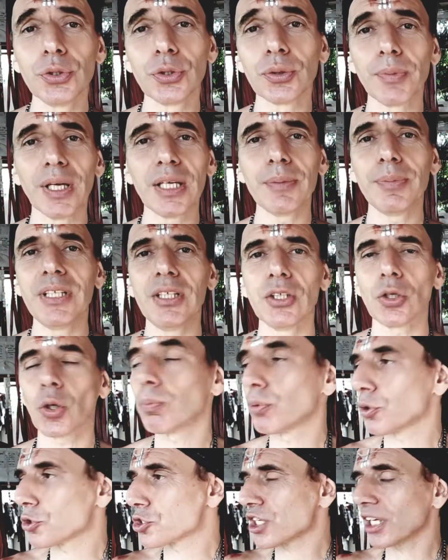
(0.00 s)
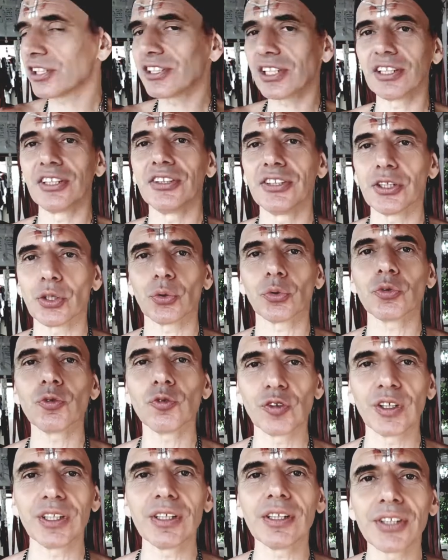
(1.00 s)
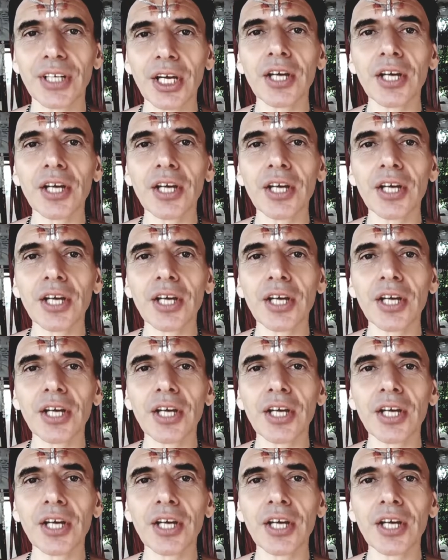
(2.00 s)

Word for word: maybe or projecting in their own field.